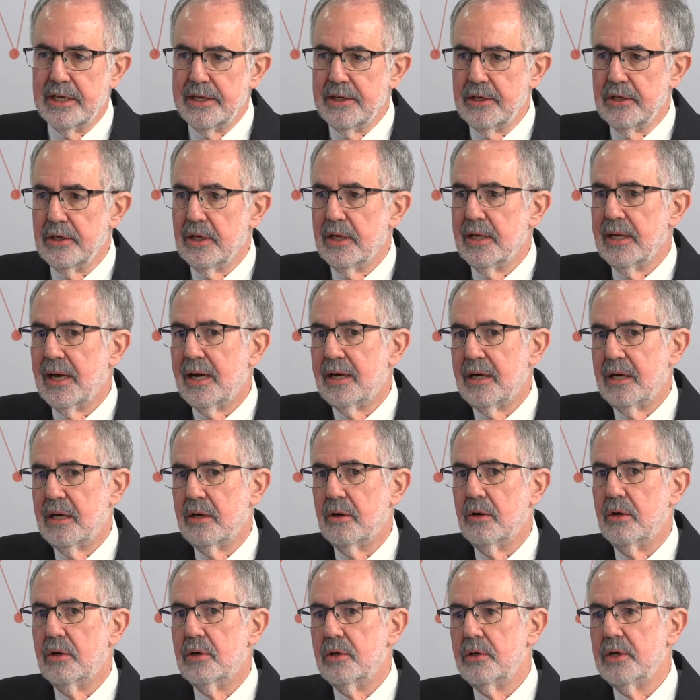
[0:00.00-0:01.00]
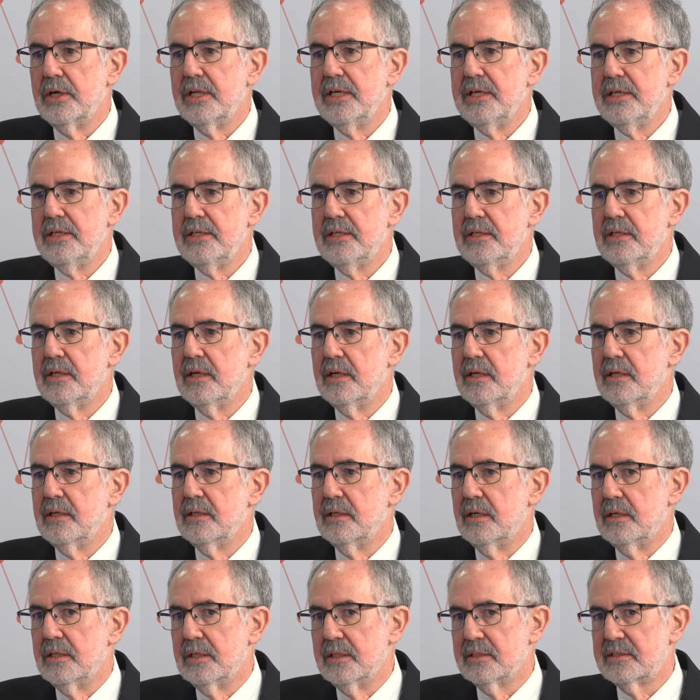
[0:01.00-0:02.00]
They are only
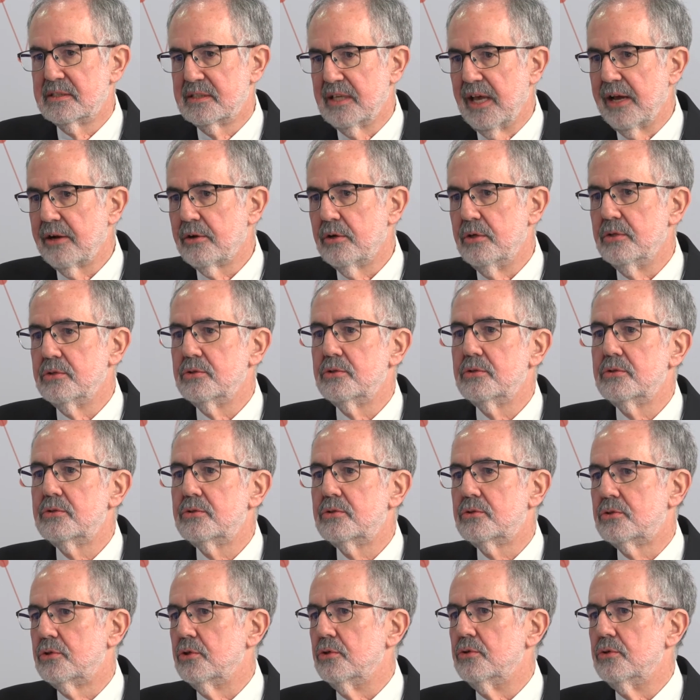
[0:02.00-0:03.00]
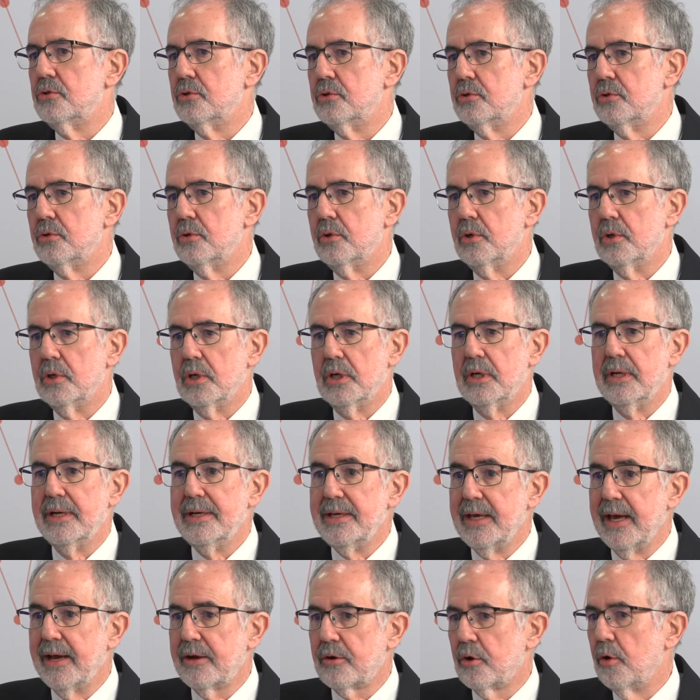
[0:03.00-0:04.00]
second to
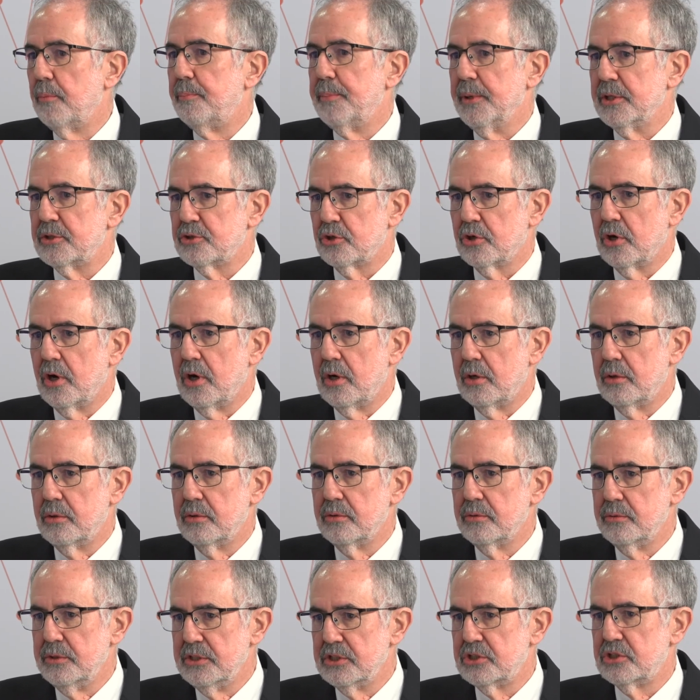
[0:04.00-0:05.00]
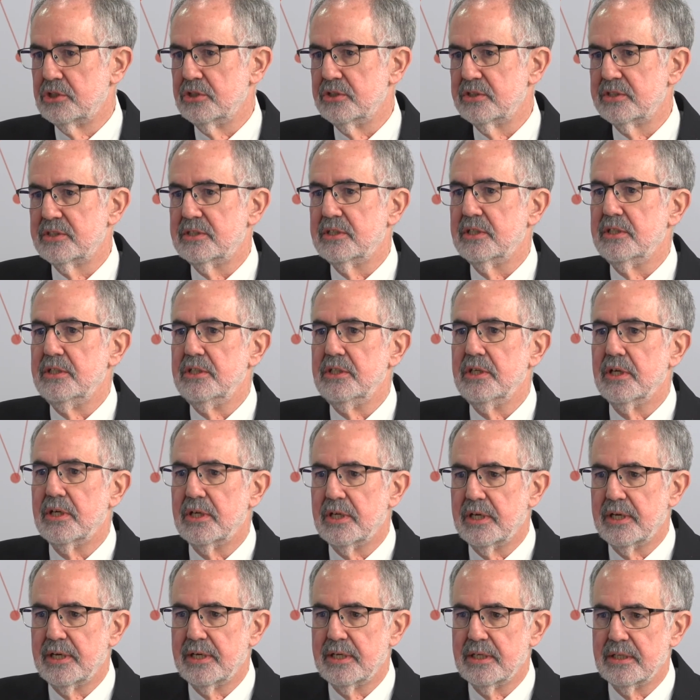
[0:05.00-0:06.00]
Ecopetrol, which is
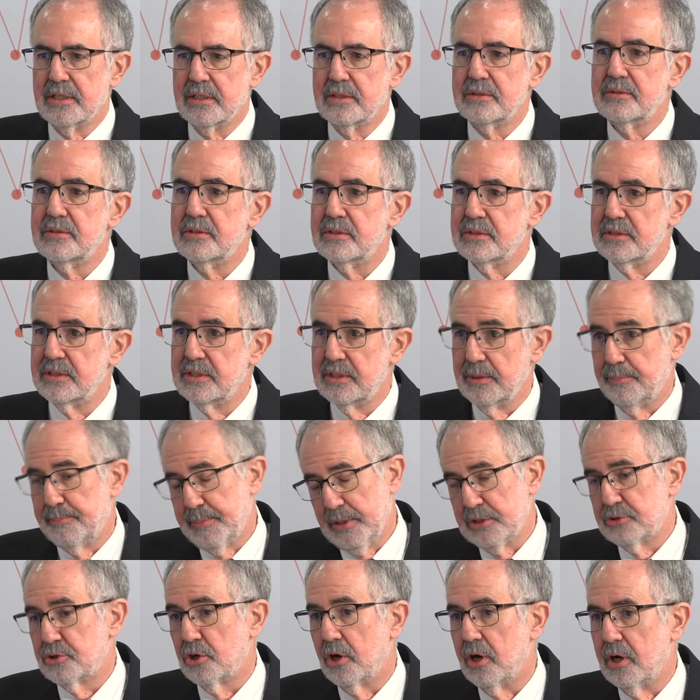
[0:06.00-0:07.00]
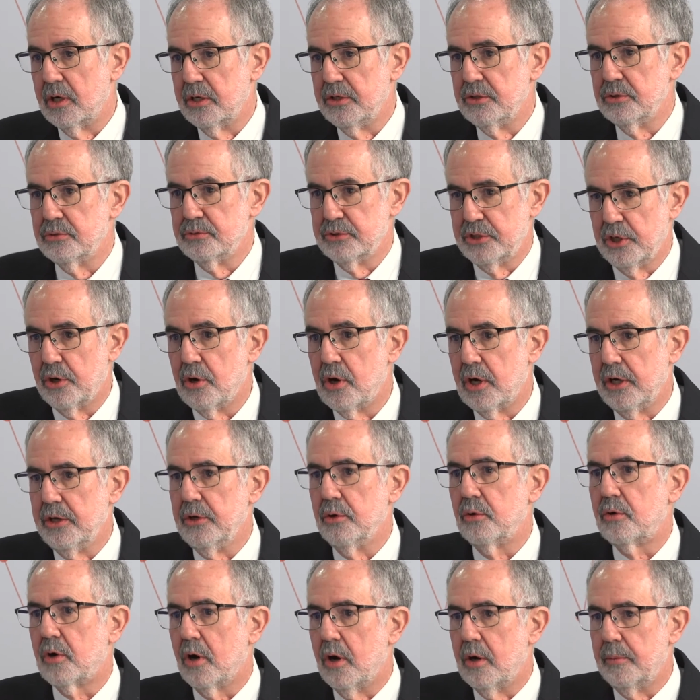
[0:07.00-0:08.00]
the petroleum, the
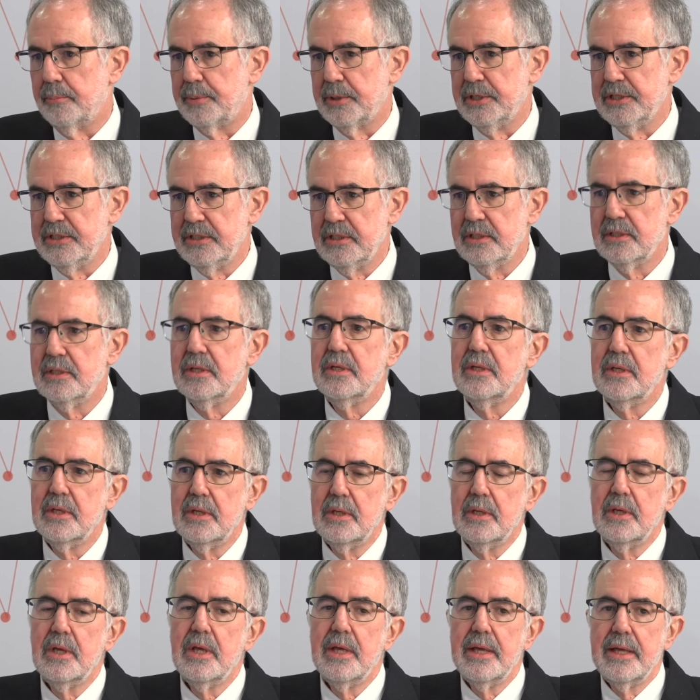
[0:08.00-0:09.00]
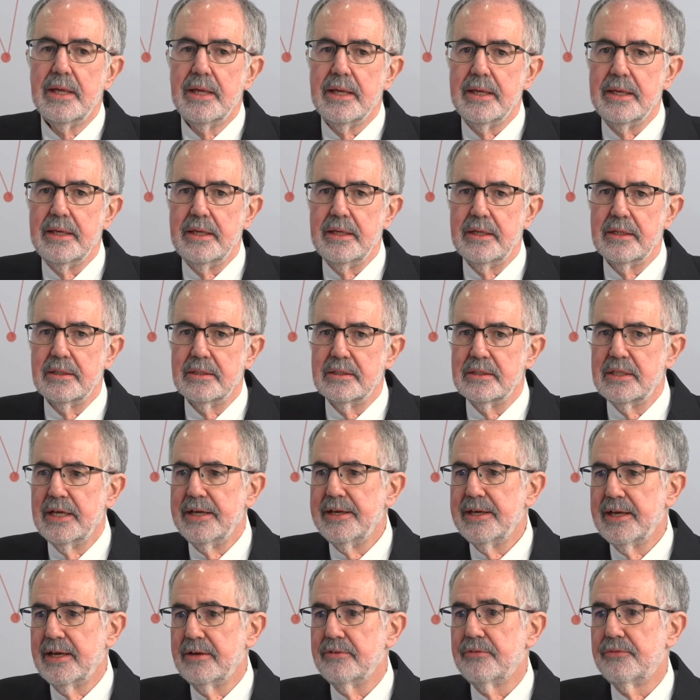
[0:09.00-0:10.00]
oil company, and
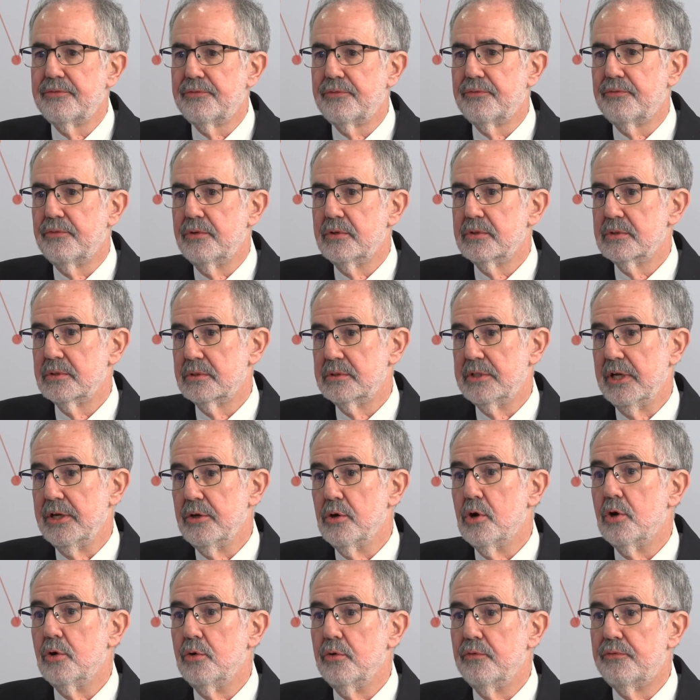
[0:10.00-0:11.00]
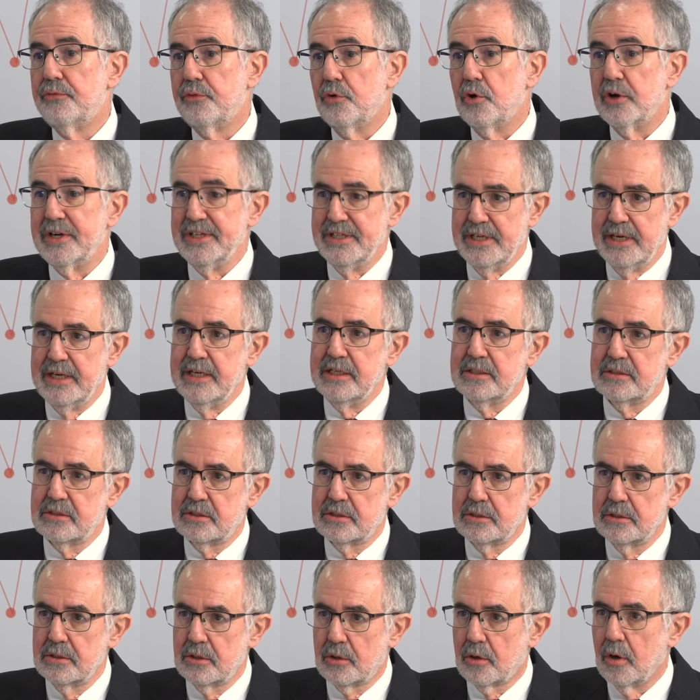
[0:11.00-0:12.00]
they own
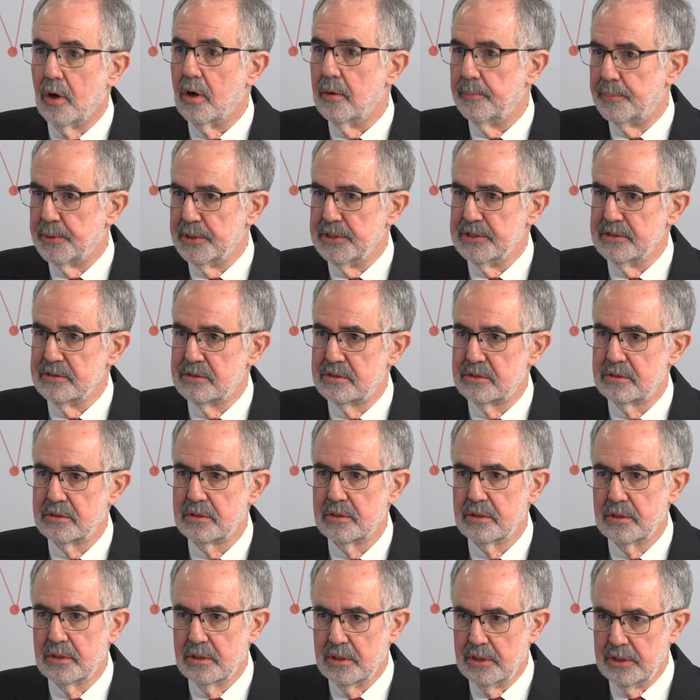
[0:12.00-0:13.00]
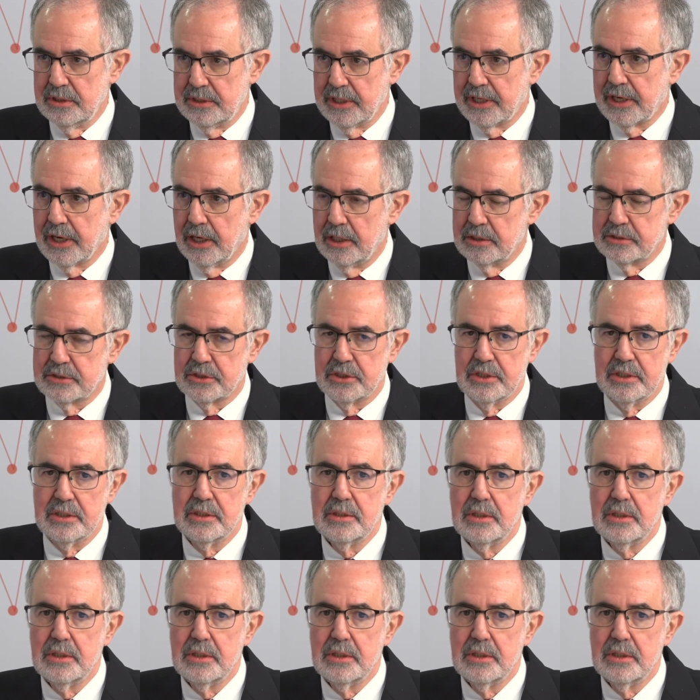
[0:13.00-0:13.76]
48 companies in the country.